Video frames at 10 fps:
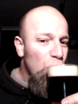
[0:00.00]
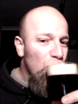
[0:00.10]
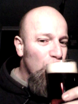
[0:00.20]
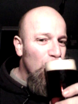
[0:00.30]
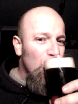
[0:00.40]

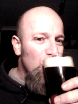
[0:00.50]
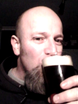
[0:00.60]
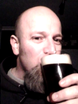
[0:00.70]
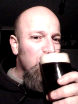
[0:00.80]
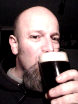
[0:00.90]

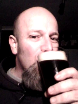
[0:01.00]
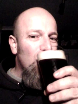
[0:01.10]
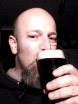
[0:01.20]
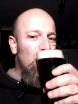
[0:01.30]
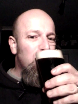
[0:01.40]

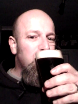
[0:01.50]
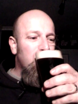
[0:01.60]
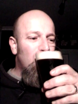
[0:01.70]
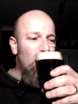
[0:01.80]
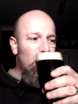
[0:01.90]

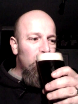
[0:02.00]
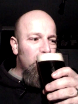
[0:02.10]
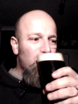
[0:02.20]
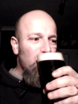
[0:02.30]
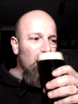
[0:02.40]

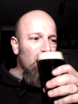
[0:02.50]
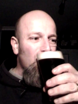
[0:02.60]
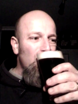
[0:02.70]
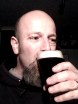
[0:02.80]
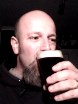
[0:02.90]

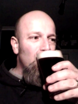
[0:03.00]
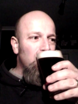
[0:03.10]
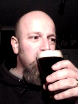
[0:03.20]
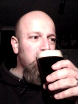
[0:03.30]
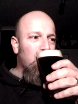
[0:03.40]

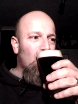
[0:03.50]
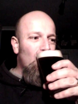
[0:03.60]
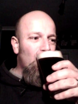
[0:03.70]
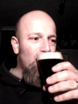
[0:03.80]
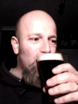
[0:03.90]

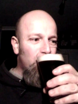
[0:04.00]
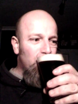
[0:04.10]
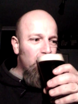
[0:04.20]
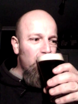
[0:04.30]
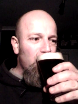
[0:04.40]

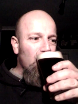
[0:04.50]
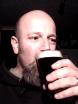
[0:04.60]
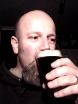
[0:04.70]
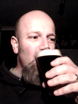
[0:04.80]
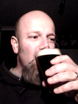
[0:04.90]

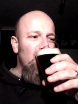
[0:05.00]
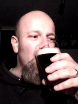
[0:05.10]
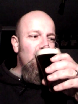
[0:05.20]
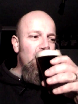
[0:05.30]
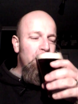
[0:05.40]

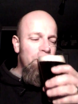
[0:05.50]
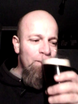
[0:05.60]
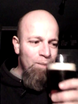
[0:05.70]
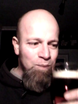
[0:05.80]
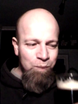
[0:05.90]

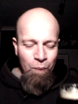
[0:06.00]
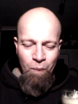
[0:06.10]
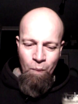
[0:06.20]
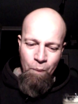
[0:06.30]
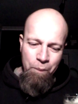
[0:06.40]
[no speech]